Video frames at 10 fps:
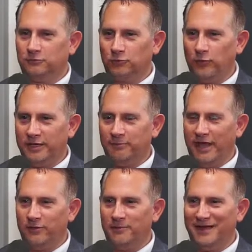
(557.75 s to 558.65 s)
we can pay
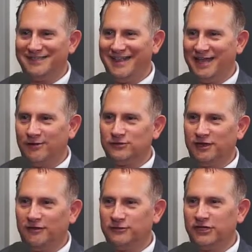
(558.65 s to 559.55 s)
you about
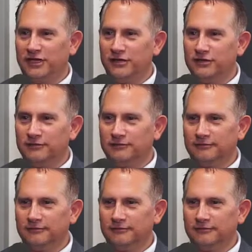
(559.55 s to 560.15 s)
$10,000 a year.